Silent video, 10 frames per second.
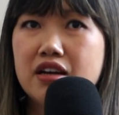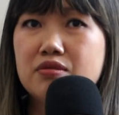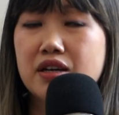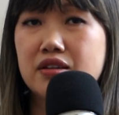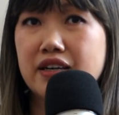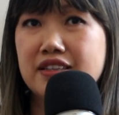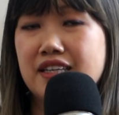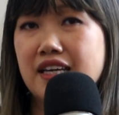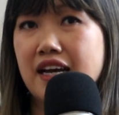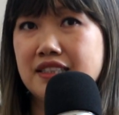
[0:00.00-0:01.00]
and whether I
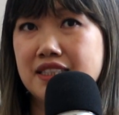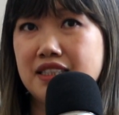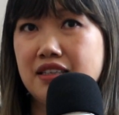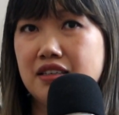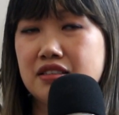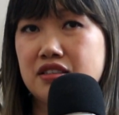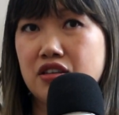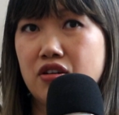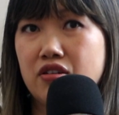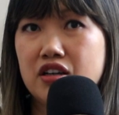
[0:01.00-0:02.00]
think Etsy is
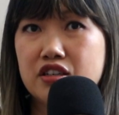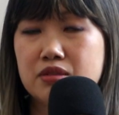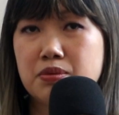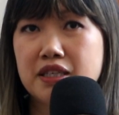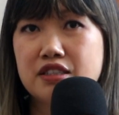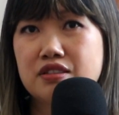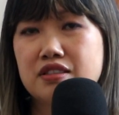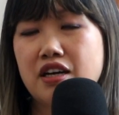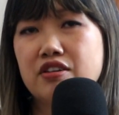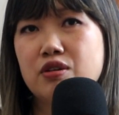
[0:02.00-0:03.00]
still a good place to
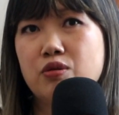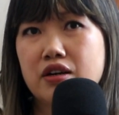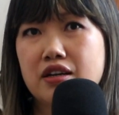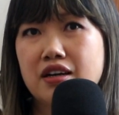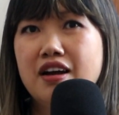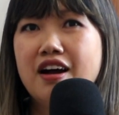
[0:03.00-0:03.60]
sell your work.